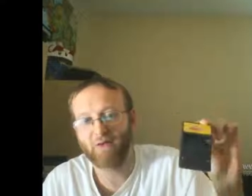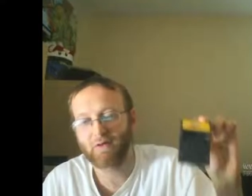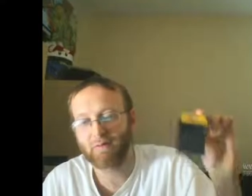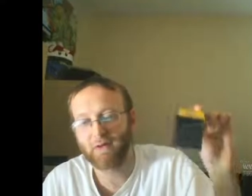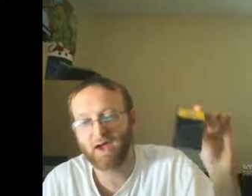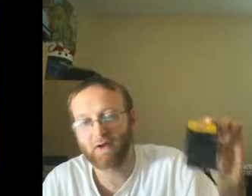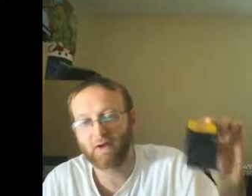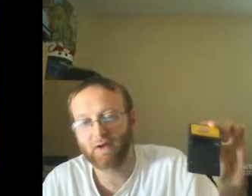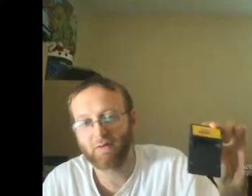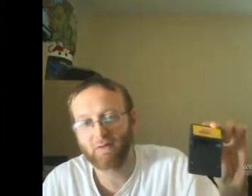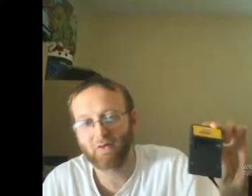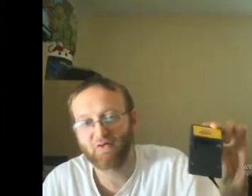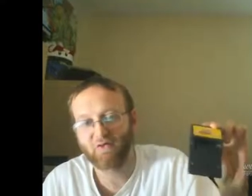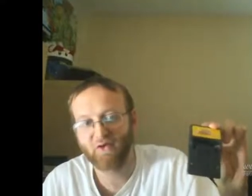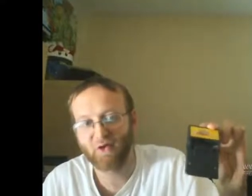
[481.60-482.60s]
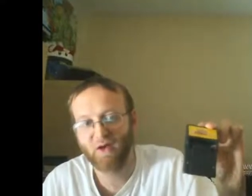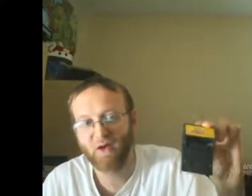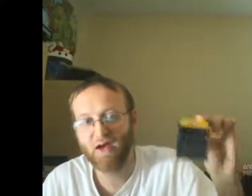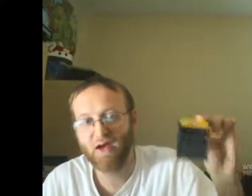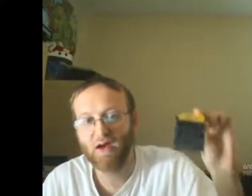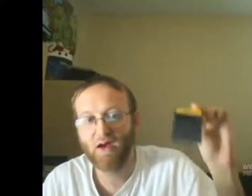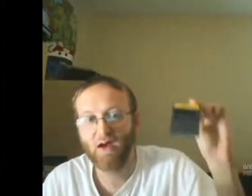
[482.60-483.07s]
battery corrosion,
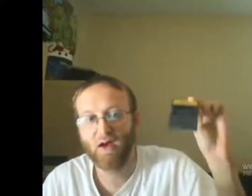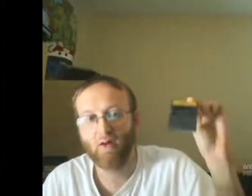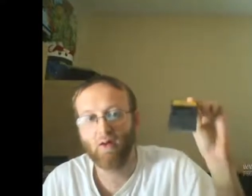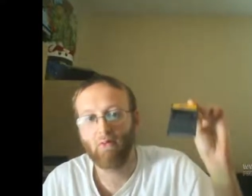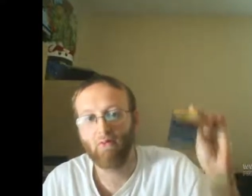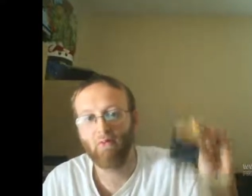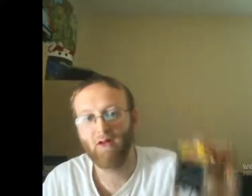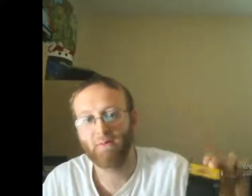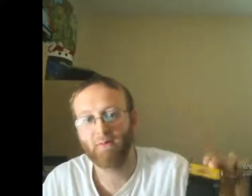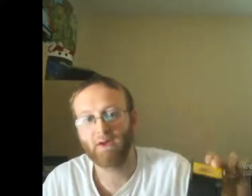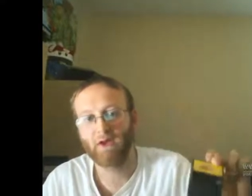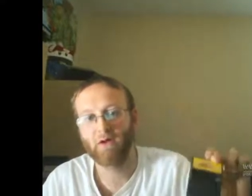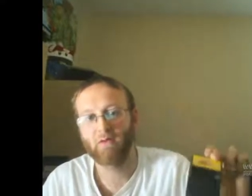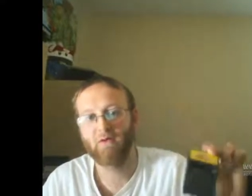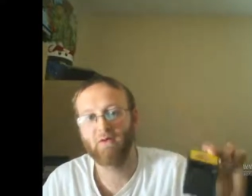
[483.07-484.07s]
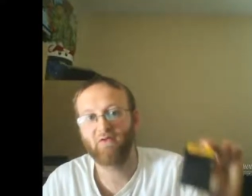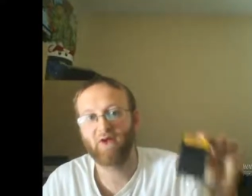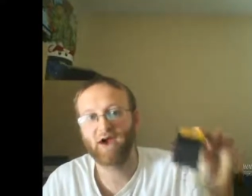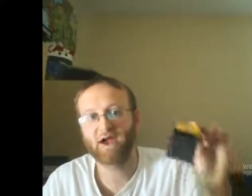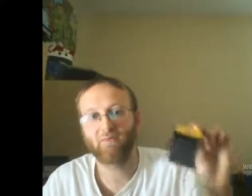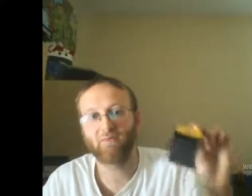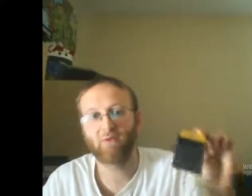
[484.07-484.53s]
let me know, because
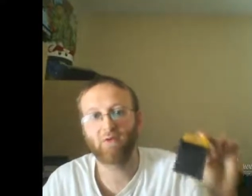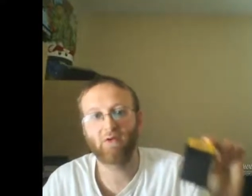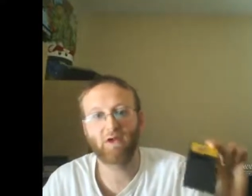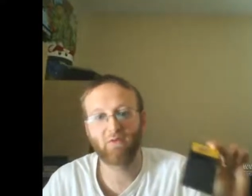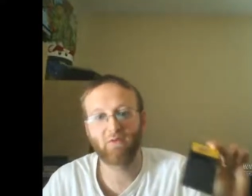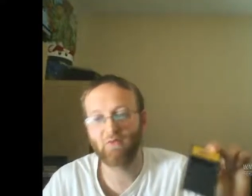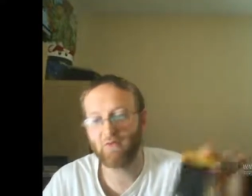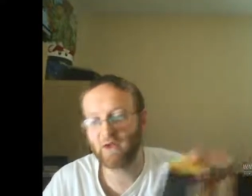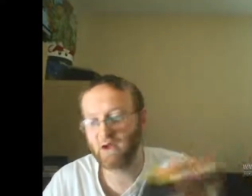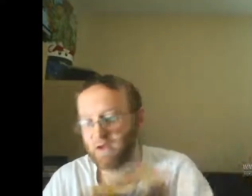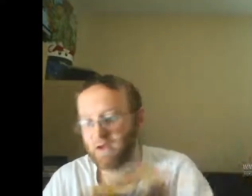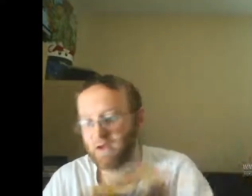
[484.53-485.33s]
I could really use that.